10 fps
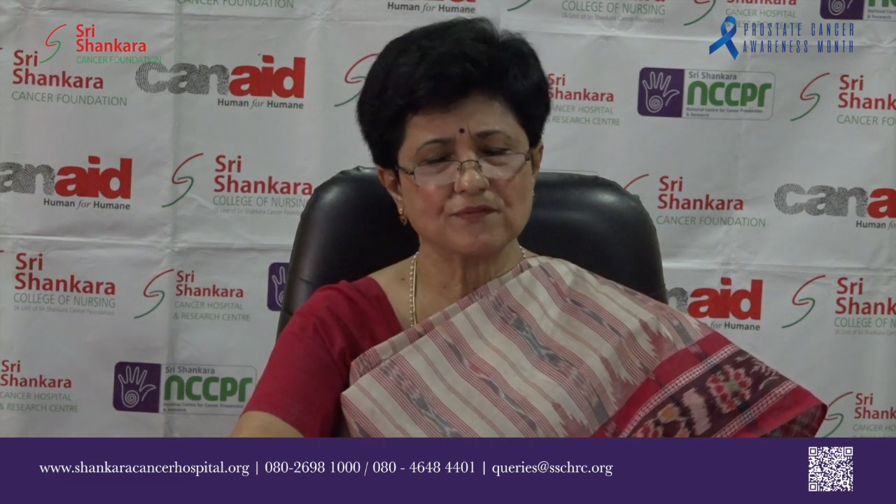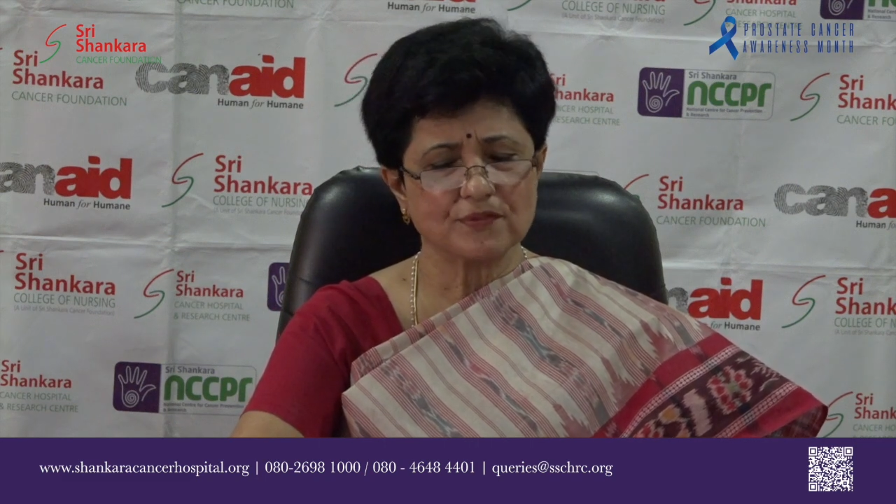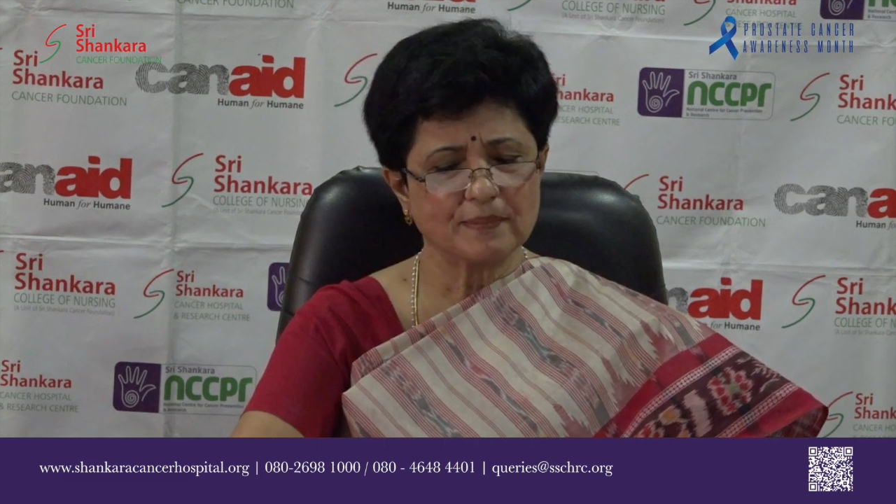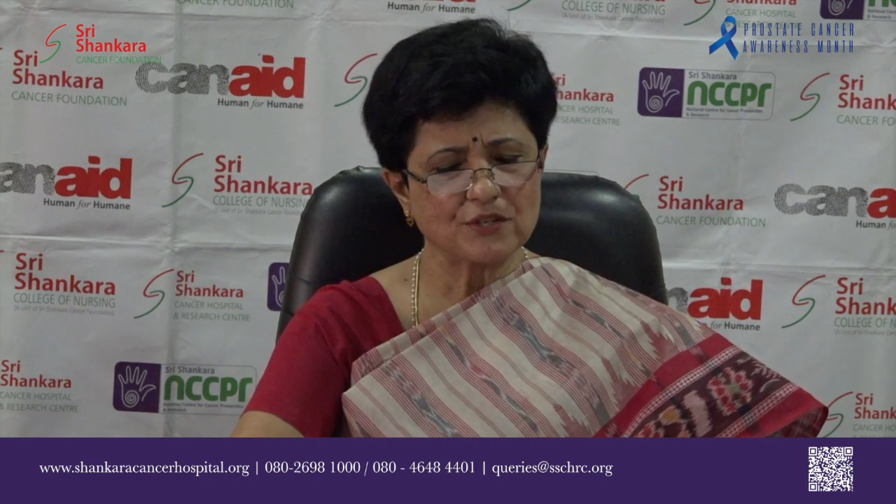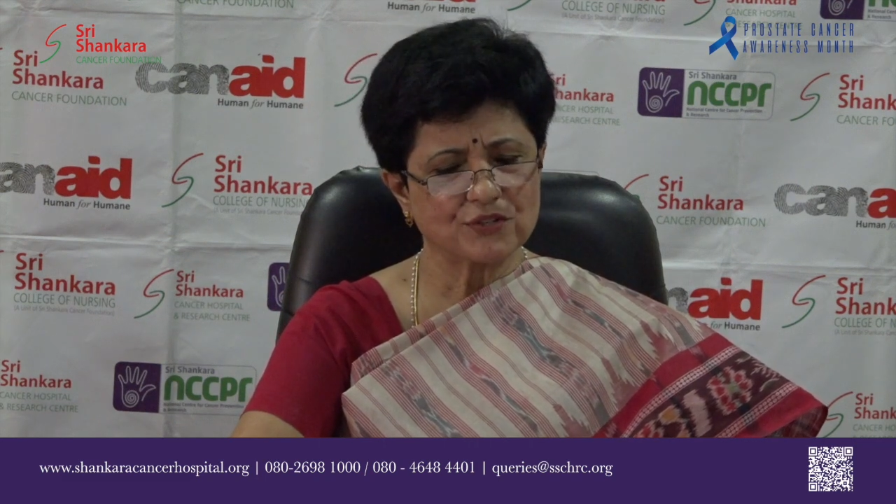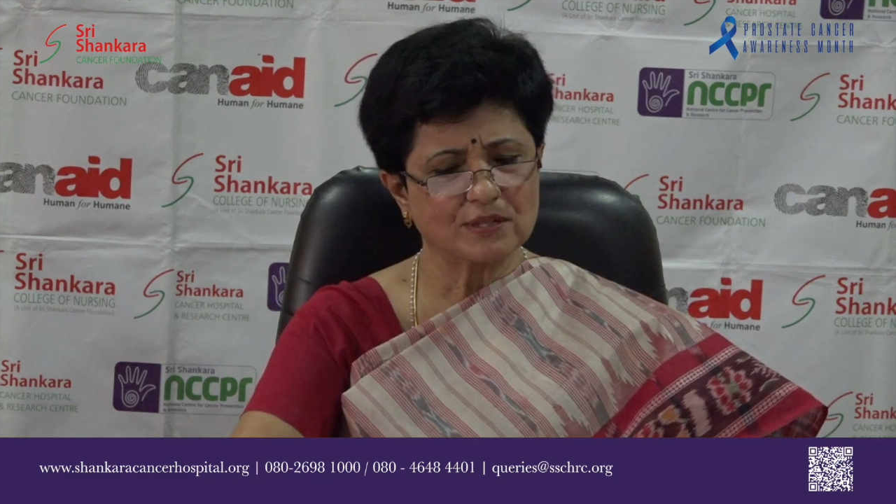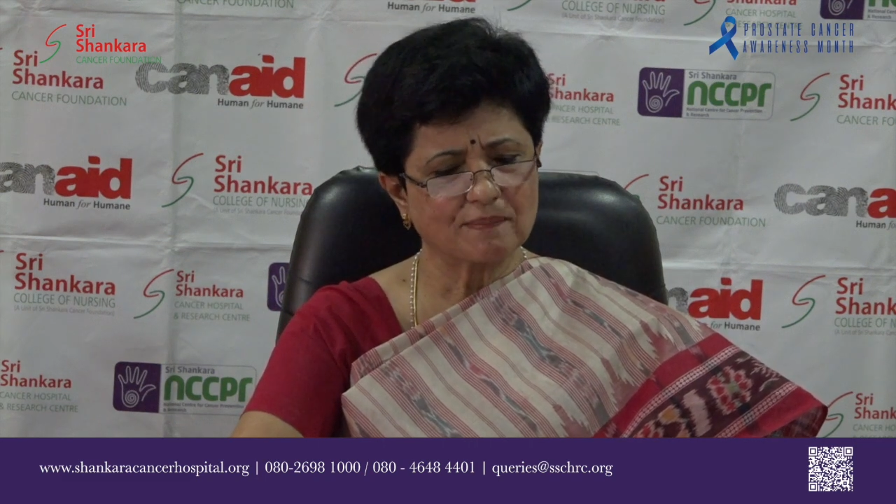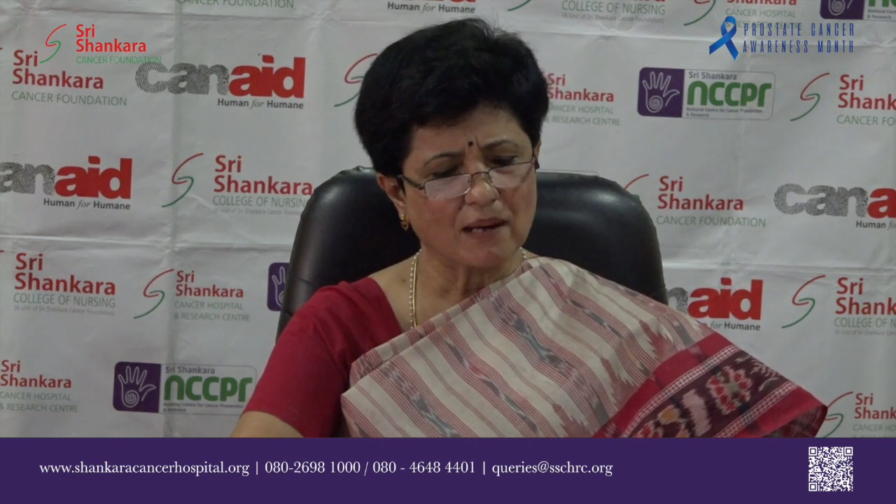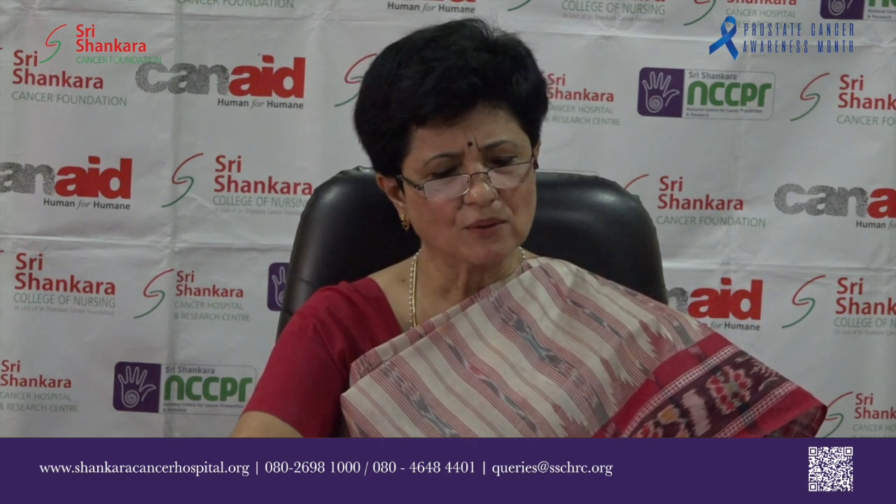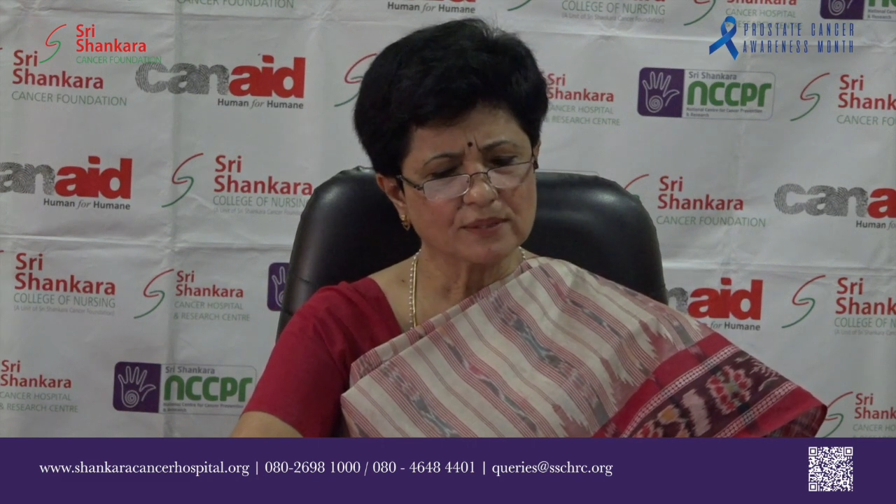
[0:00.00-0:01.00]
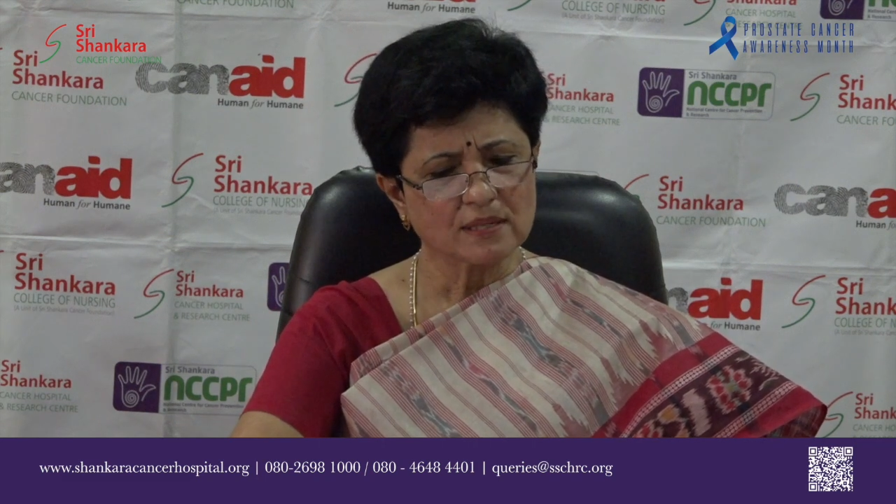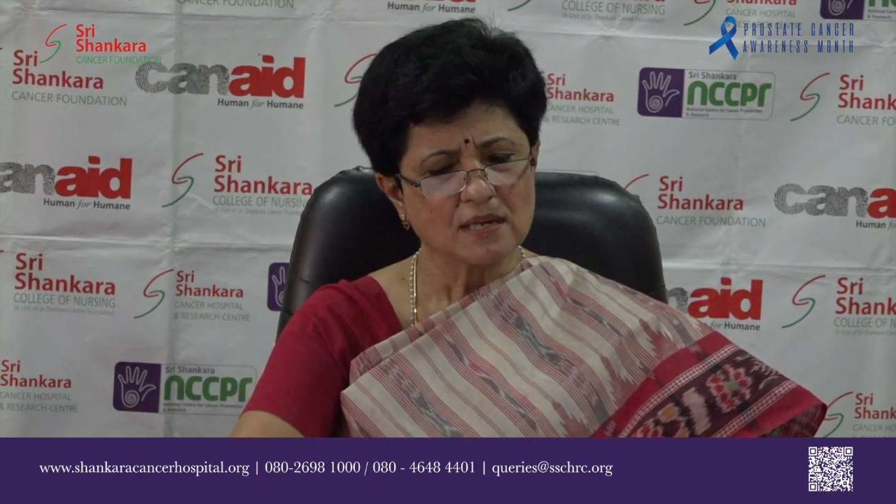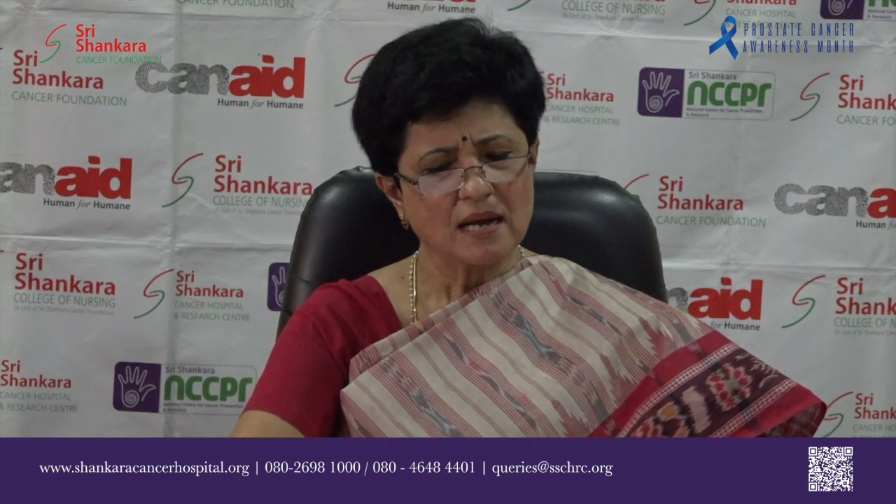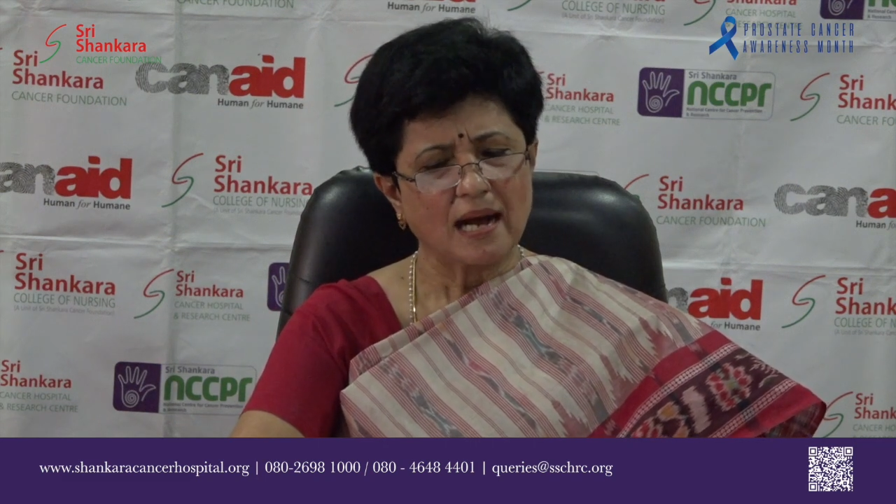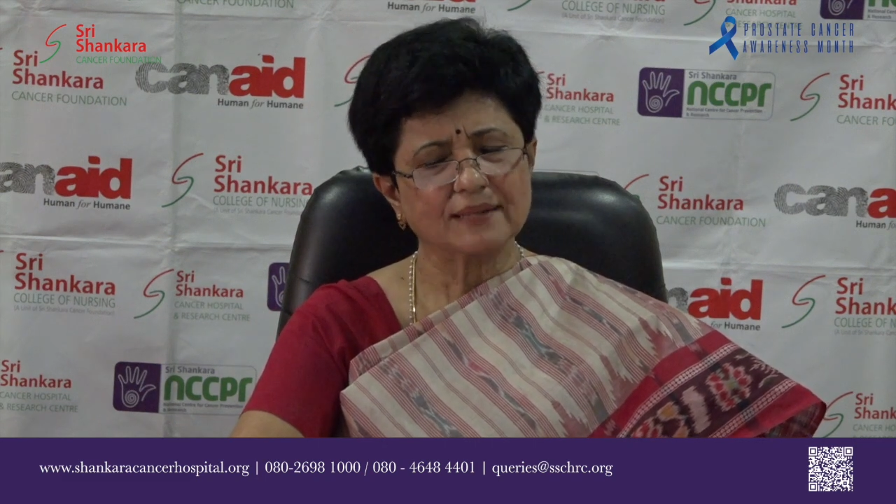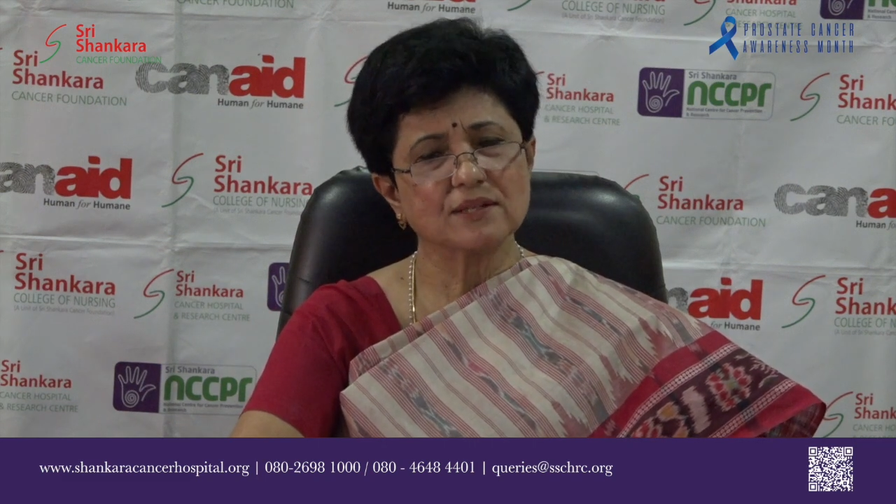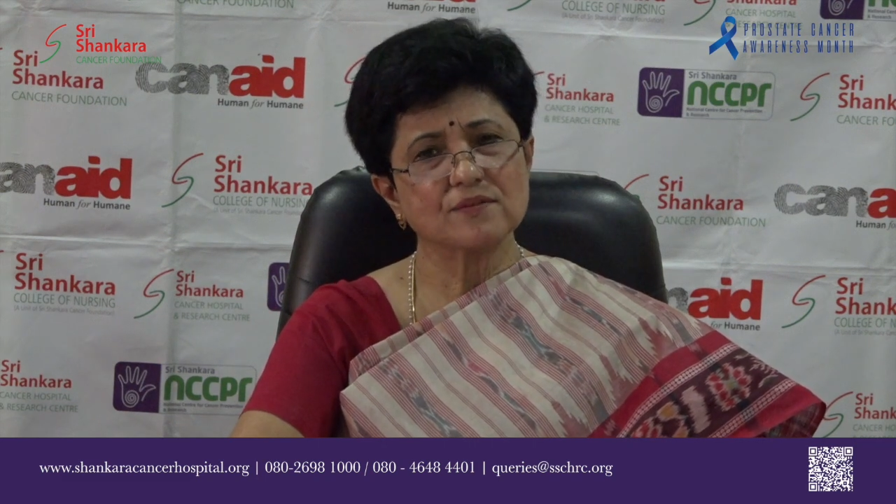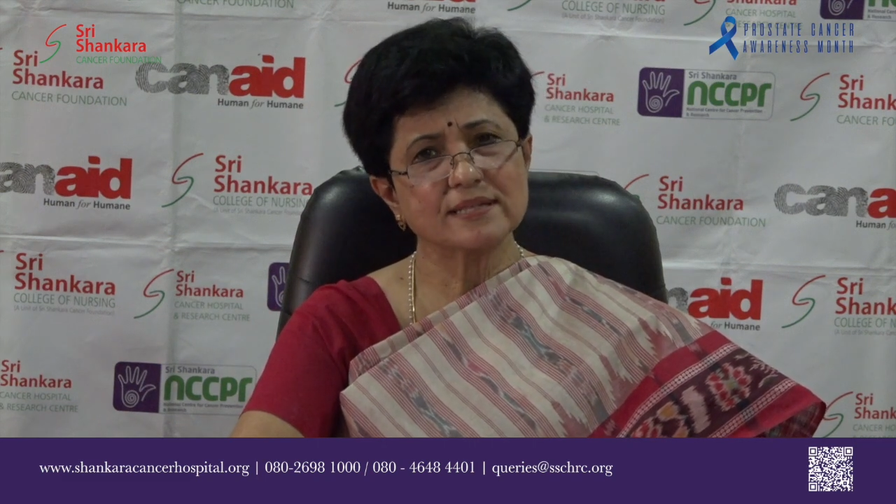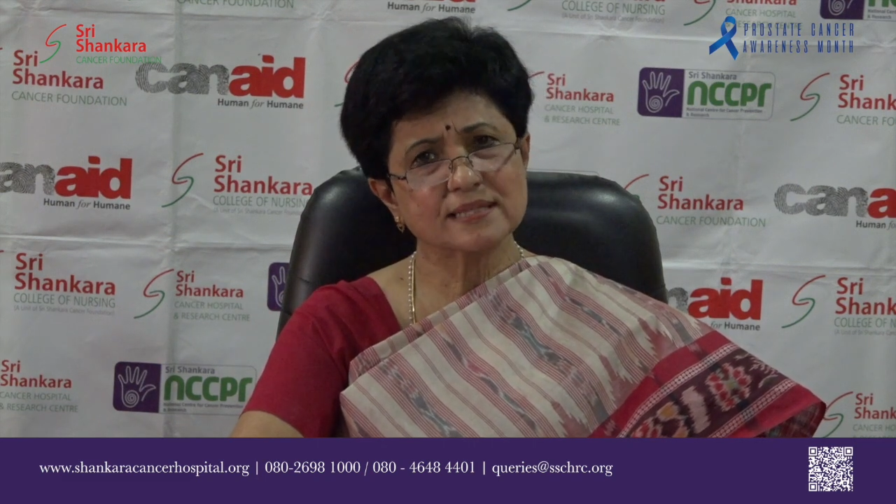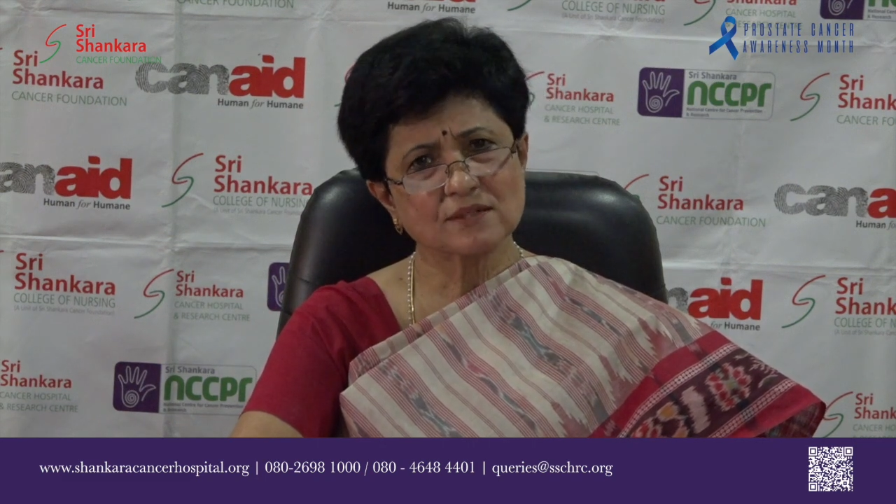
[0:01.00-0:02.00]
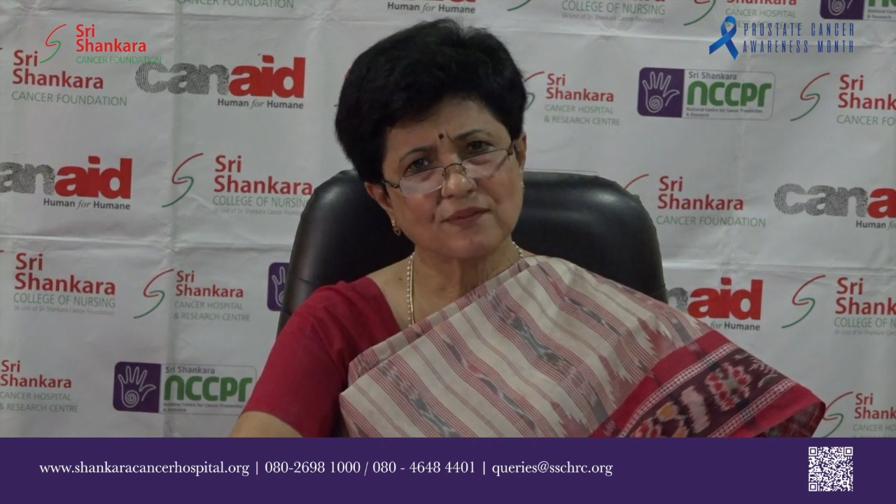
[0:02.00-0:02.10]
information about are the risk